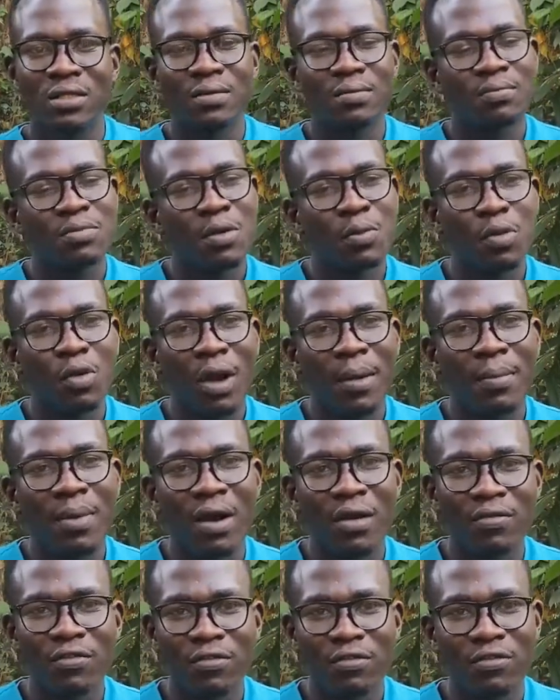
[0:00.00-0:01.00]
people
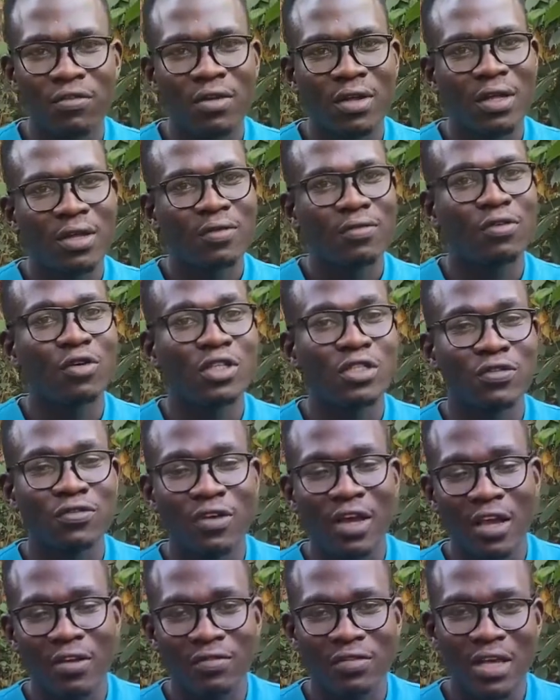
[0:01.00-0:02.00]
above
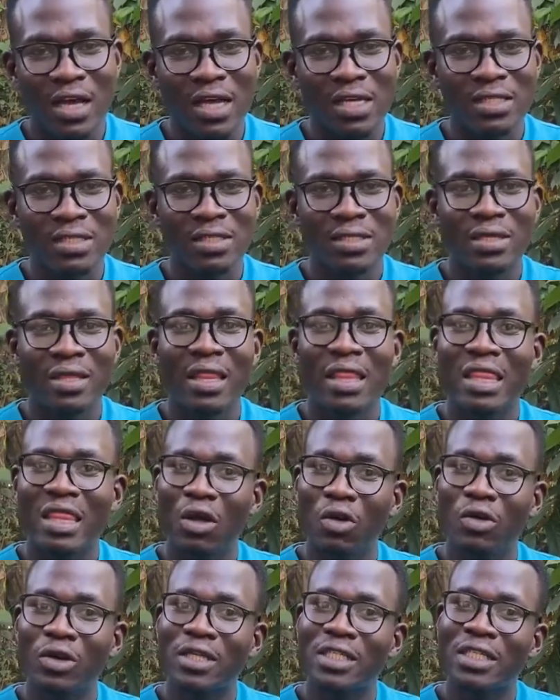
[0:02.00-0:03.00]
45 years,
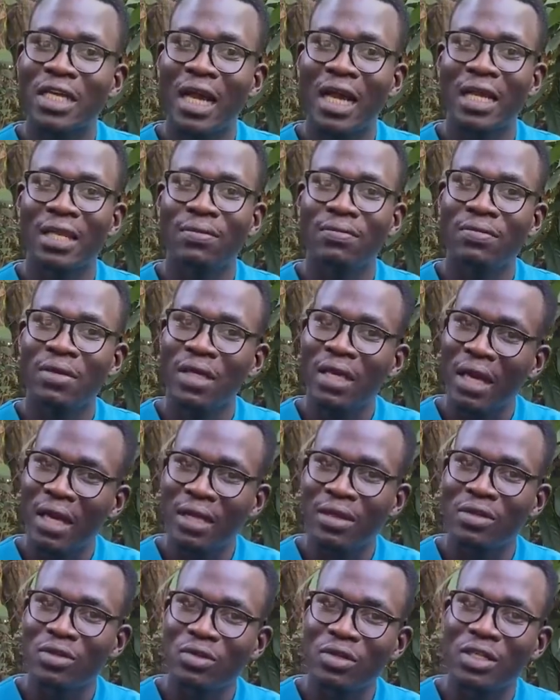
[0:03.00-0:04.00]
though it
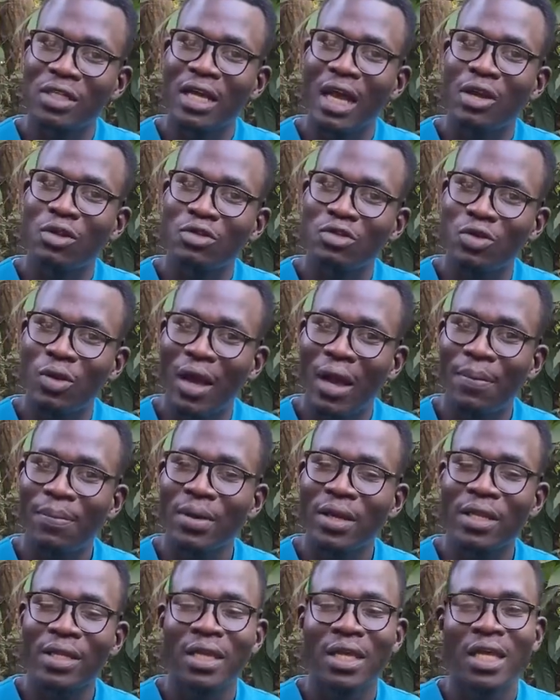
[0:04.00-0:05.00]
can also
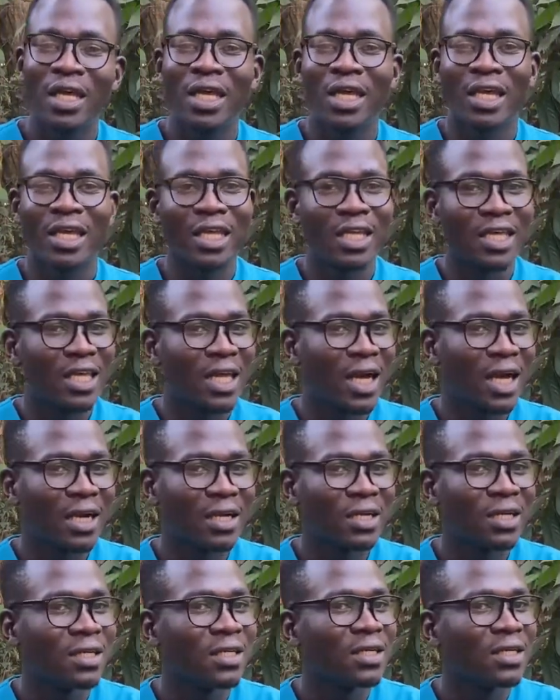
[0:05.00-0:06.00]
happen
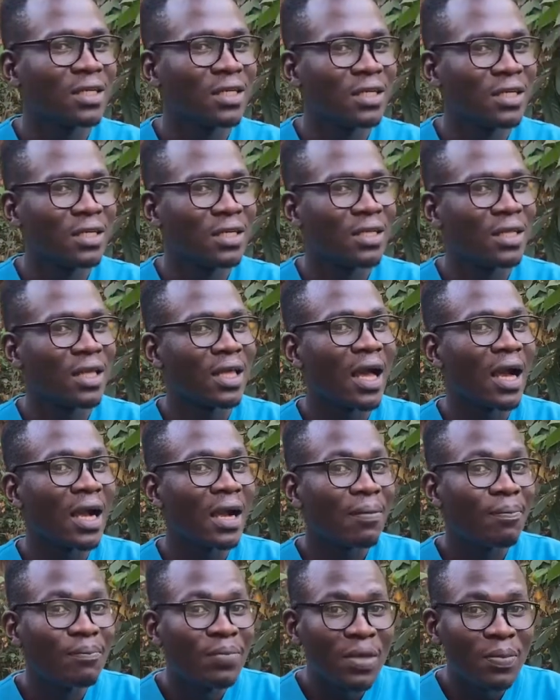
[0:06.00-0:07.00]
in the younger
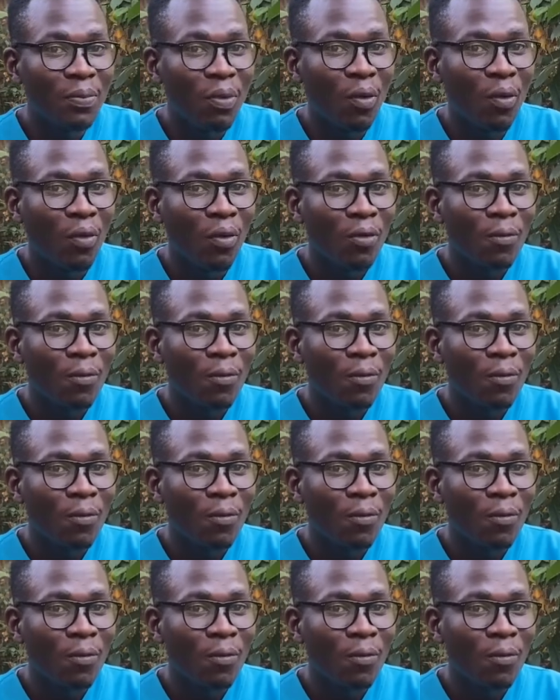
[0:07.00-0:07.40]
people,